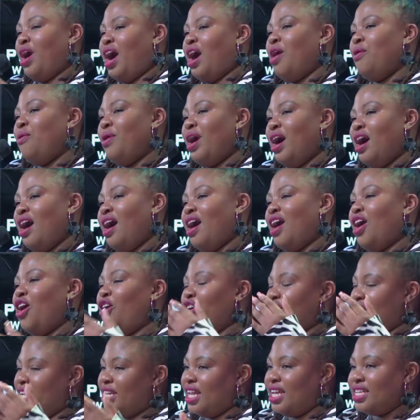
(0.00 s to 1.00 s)
Our
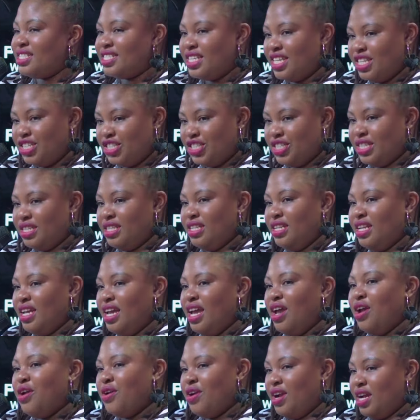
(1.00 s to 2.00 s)
organization,
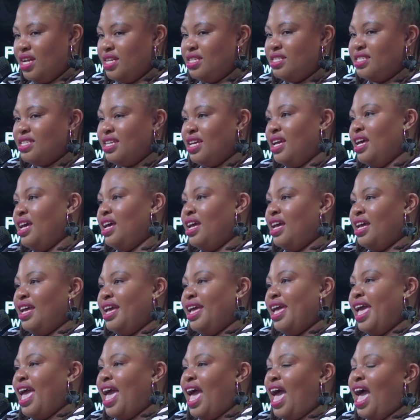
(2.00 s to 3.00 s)
right,
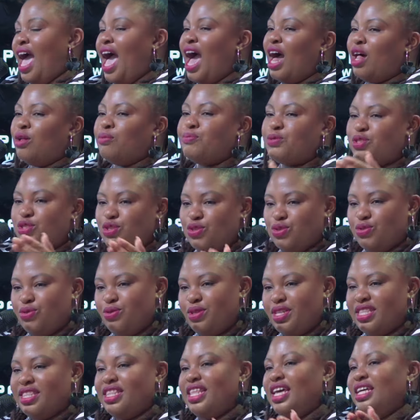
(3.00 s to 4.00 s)
helps you
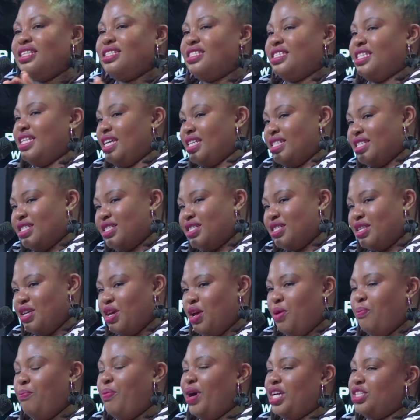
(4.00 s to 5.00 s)
in that sense,
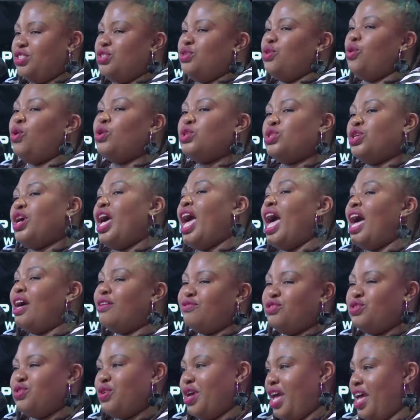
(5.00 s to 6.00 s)
but you also have
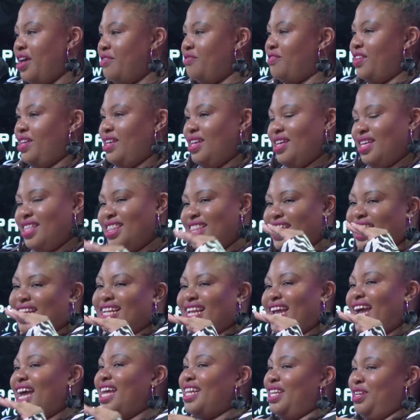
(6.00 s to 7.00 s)
to have that
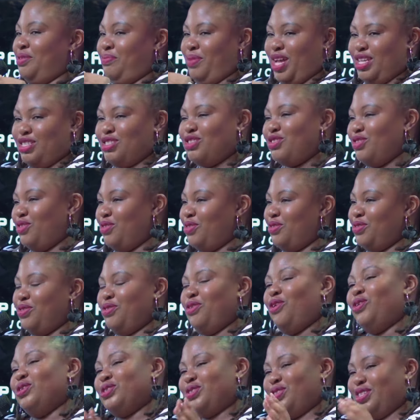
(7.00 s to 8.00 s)
caliber. So you
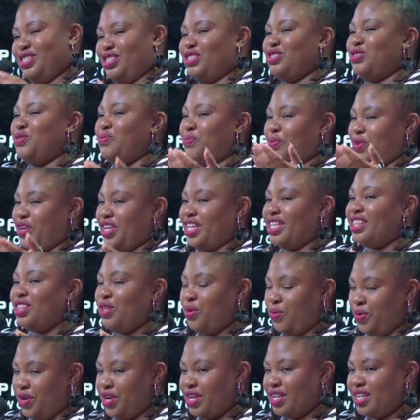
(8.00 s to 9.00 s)
also need to bring in the
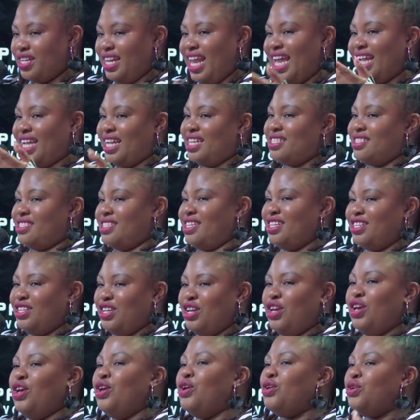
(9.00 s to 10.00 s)
work. Like I said,
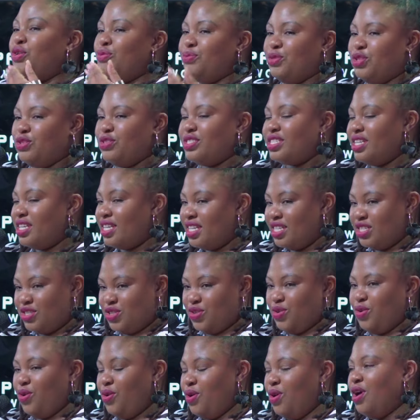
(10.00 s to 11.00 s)
your music is
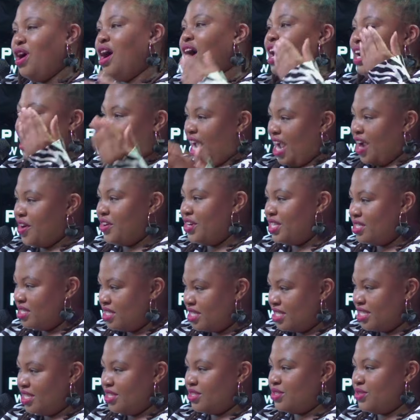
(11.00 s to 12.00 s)
your
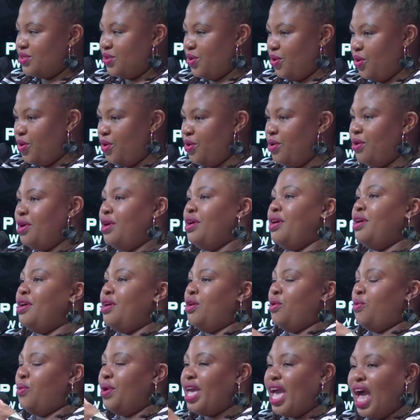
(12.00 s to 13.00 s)
currency. So
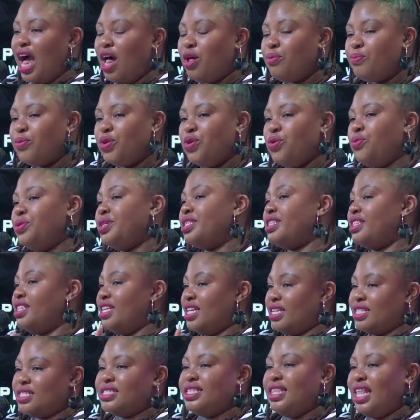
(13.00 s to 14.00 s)
we help you with
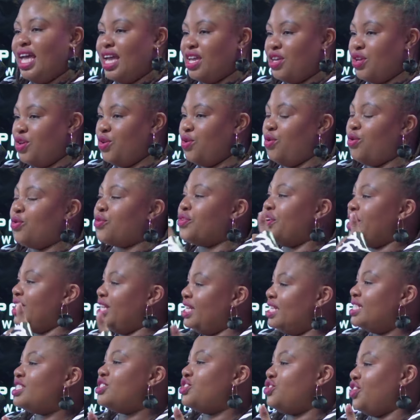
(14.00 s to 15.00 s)
things like your
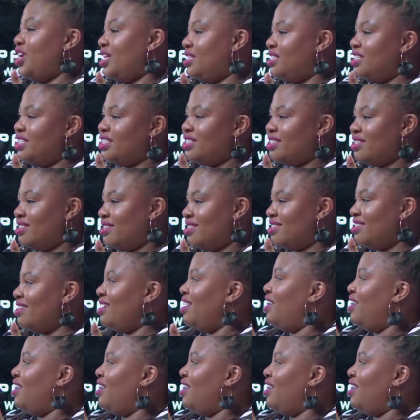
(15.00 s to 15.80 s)
release strategies.